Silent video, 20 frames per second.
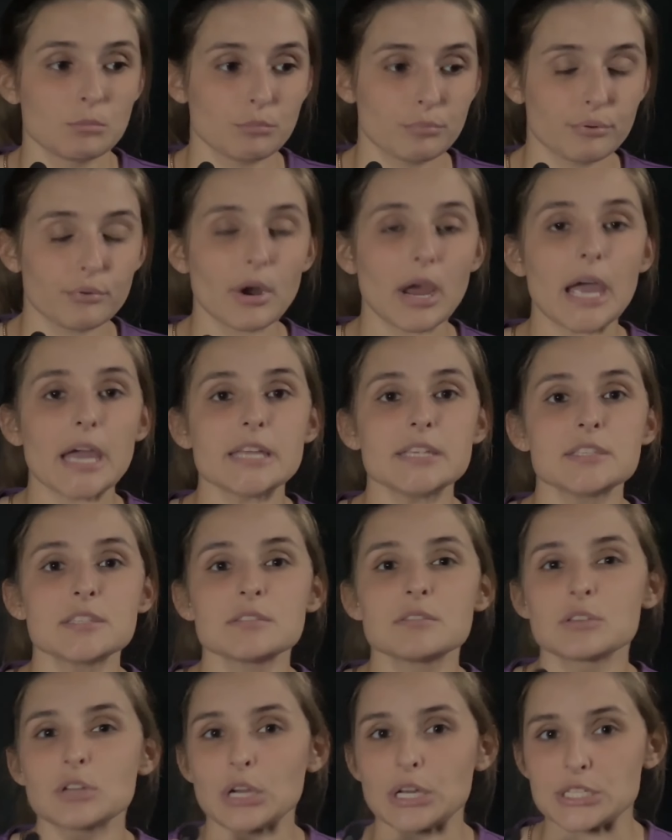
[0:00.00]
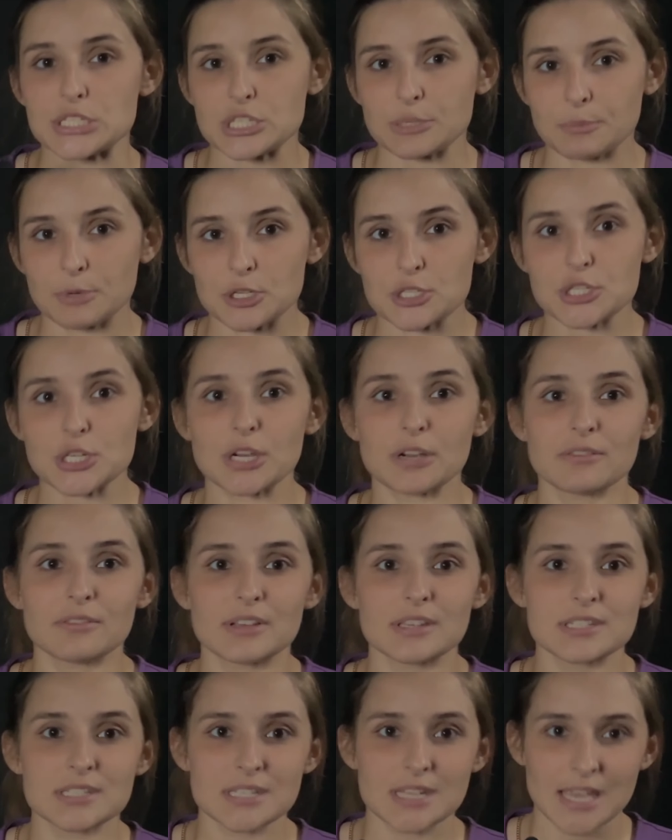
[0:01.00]
price, customer
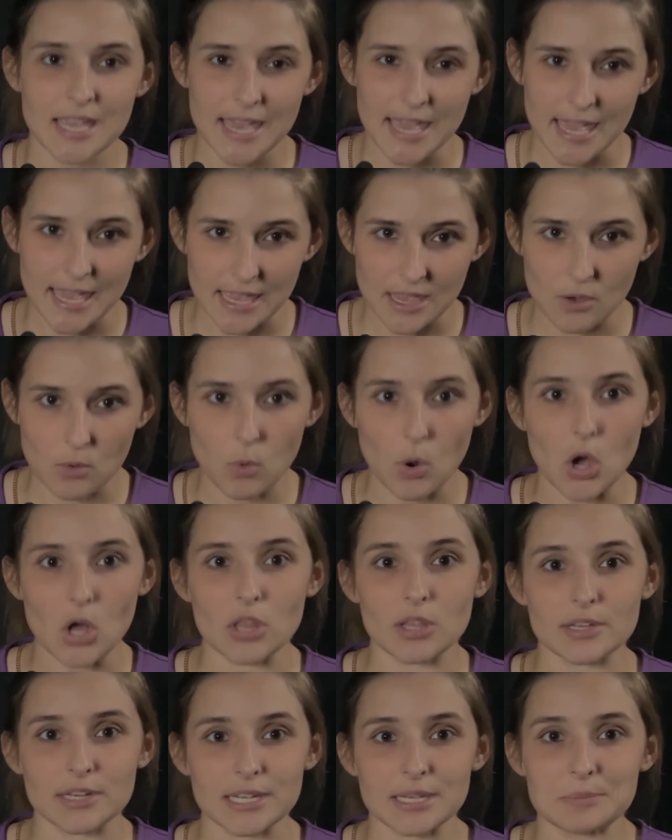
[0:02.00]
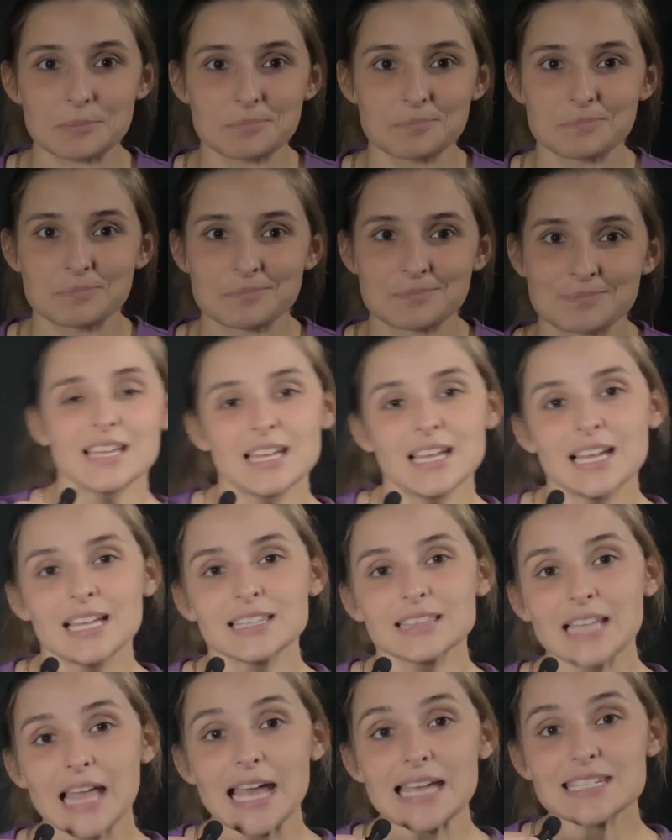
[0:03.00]
service, and quality.
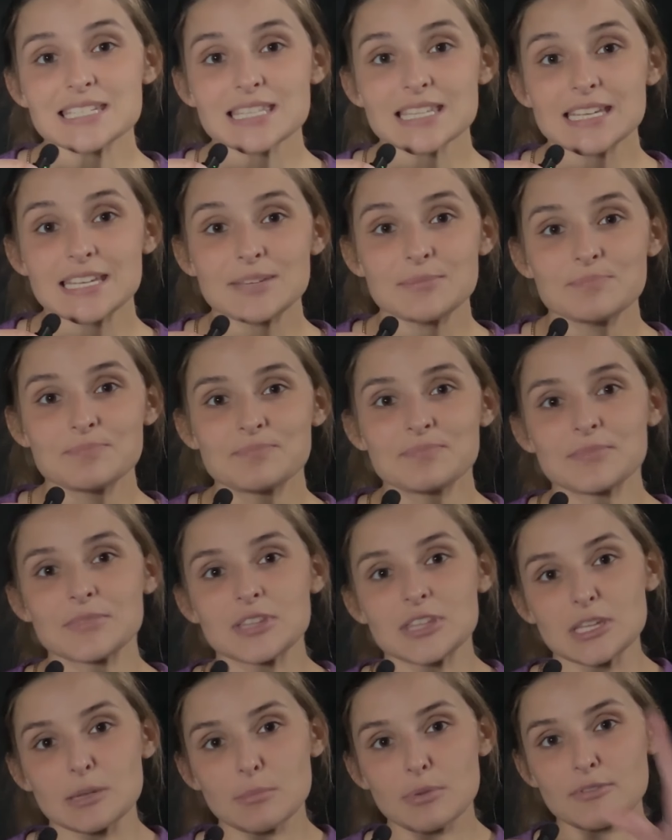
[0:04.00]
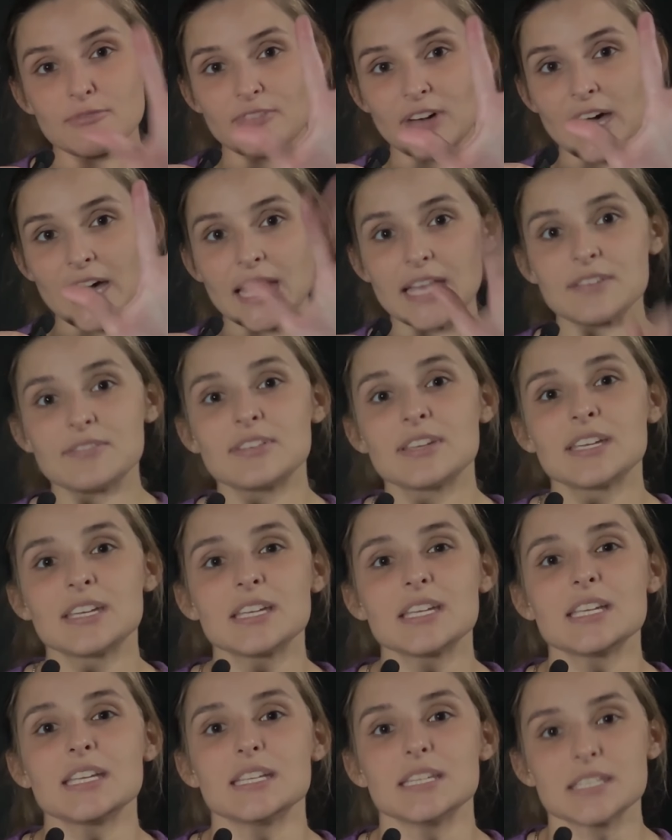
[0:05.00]
Lastly, number five
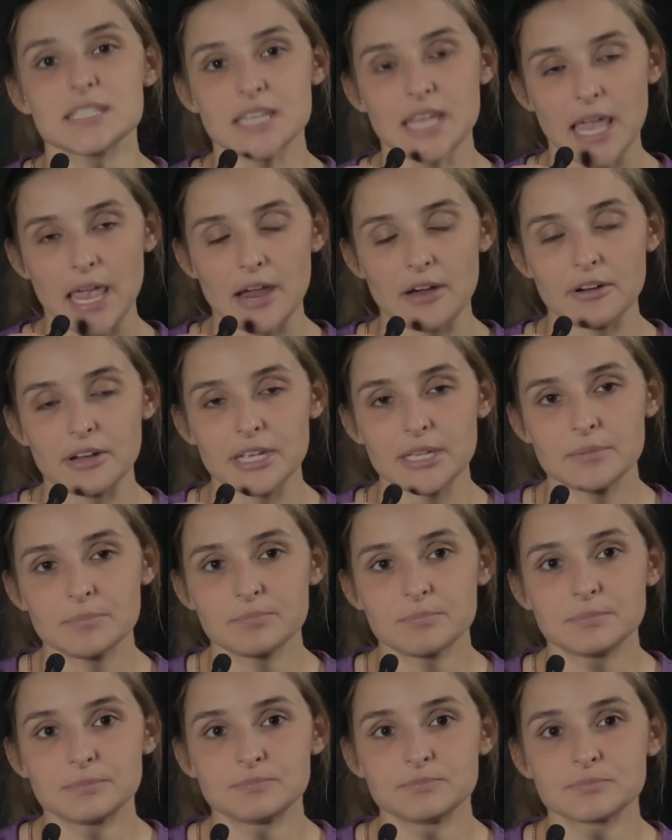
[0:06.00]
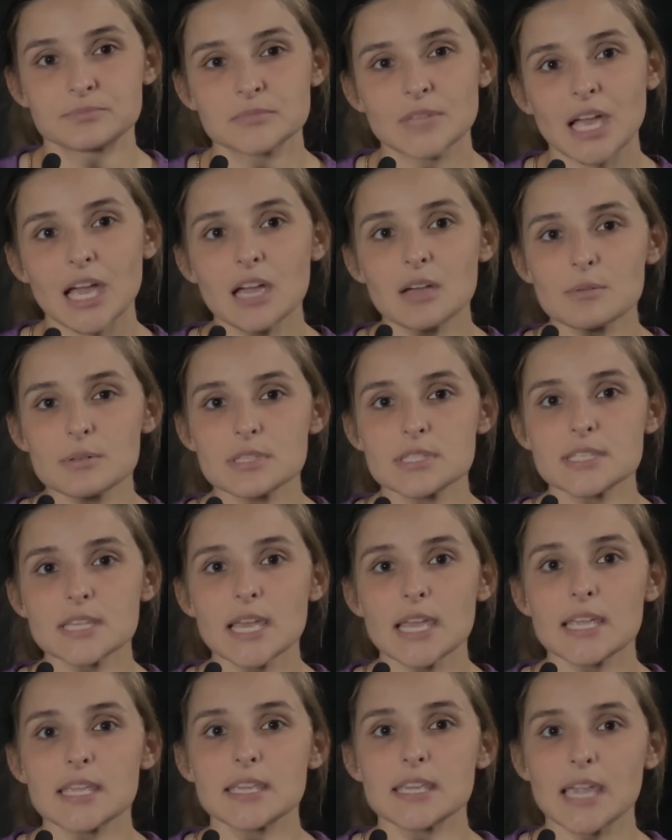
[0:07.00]
is carat. I would
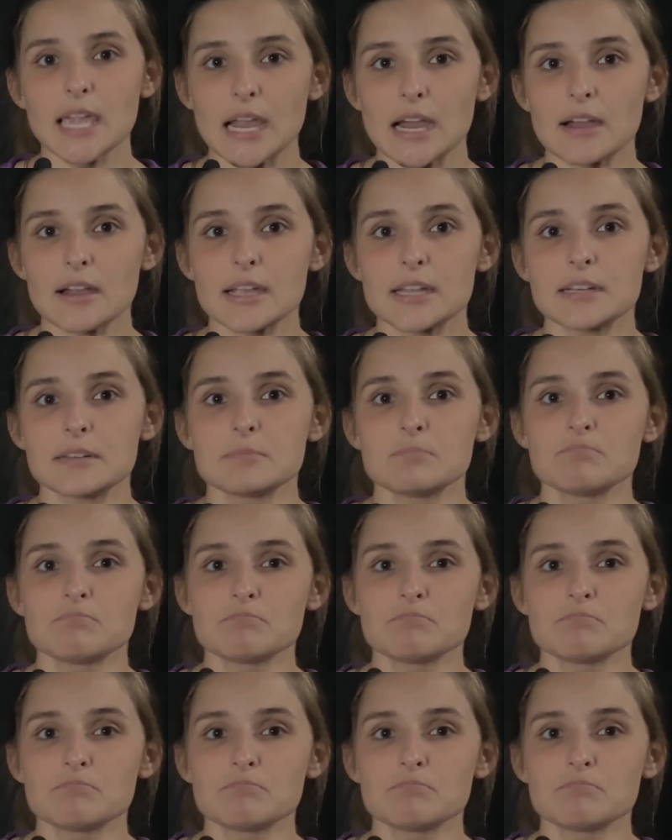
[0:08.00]
say carat